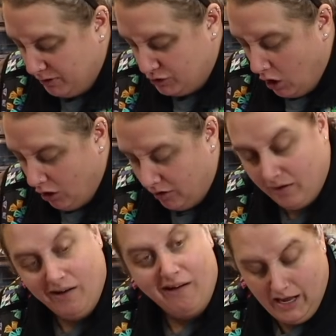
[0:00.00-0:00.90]
but
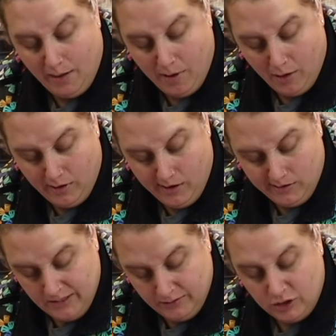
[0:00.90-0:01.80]
tart. How about
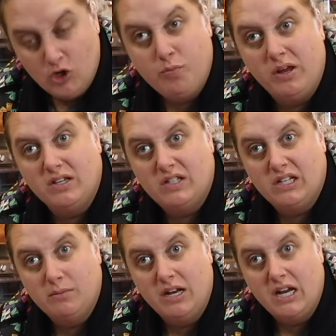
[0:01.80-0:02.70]
soupy and
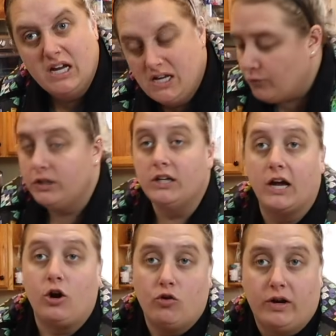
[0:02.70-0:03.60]
cinnamony. I really
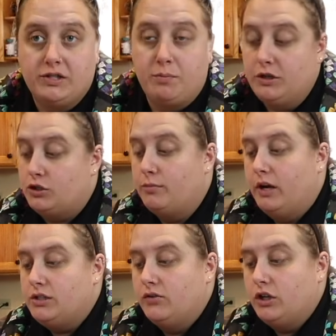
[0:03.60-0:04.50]
like her recipes too
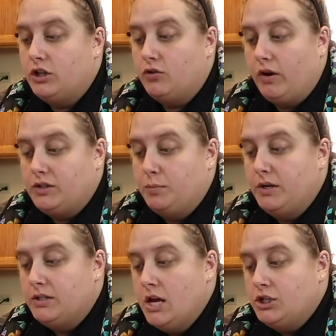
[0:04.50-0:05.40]
because you look at the
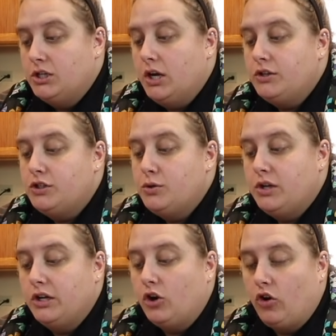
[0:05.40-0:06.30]
recipes, she tells you
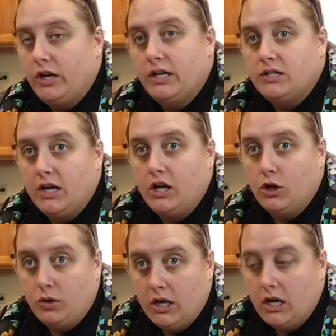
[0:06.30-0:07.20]
the ingredients that
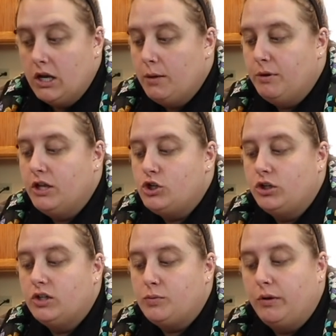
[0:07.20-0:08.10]
you need, but then she'll
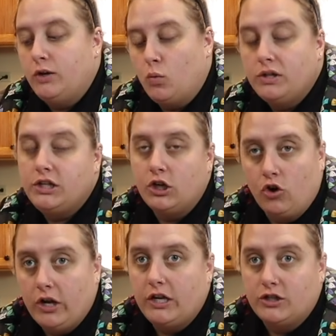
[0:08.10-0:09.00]
explain what the
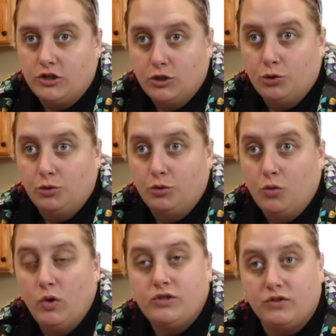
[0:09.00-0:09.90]
ingredients do,
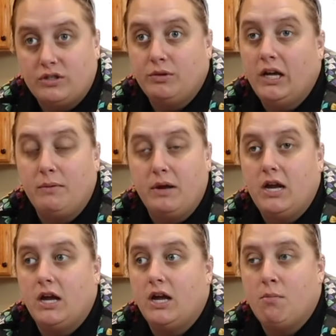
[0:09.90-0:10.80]
which for someone like
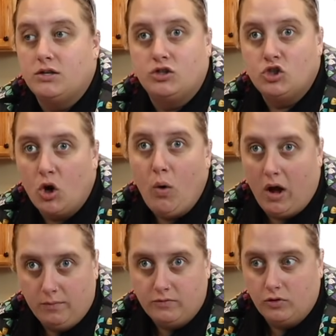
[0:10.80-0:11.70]
me is so
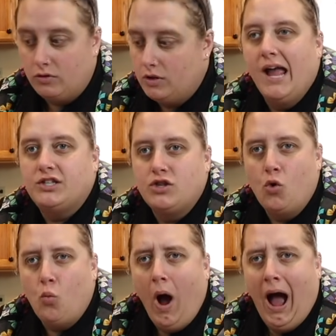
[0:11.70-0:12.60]
helpful. It's the
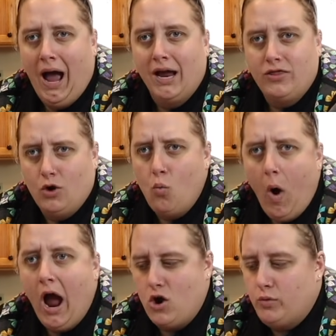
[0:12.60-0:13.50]
why. The
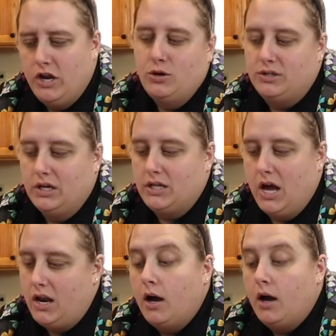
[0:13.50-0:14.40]
why are we using
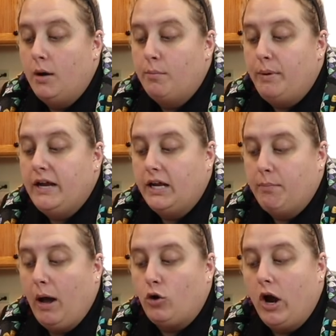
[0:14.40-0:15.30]
that? Um, baking
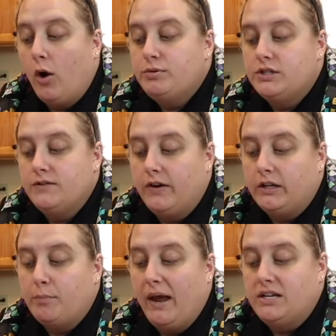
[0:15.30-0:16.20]
powder helps
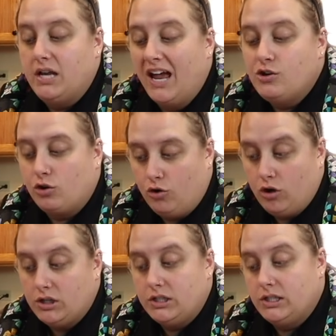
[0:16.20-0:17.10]
develop a tender
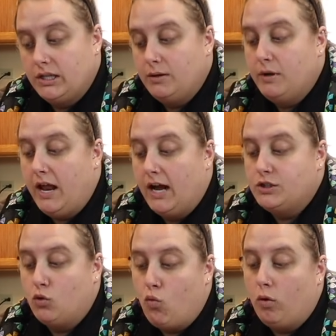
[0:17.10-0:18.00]
crust. Cinnamon
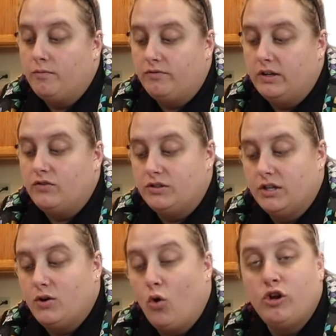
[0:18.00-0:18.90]
adds a warm flavor
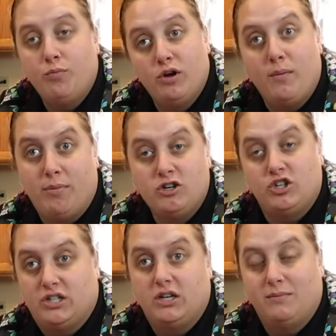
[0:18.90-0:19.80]
to the, or you put a bunch
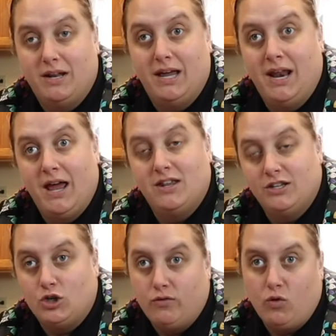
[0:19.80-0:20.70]
of cinnamon in and then
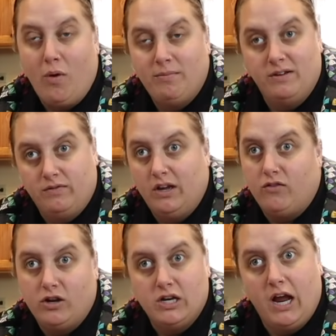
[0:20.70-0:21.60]
it's an overwhelming
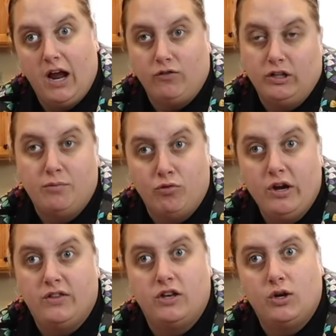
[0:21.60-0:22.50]
flavor and you can't really
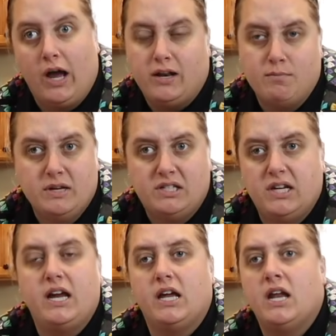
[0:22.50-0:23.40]
breathe and you kind of
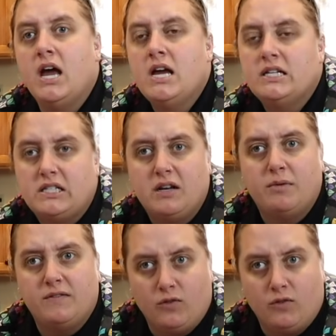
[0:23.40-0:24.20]
mistaken cinnamon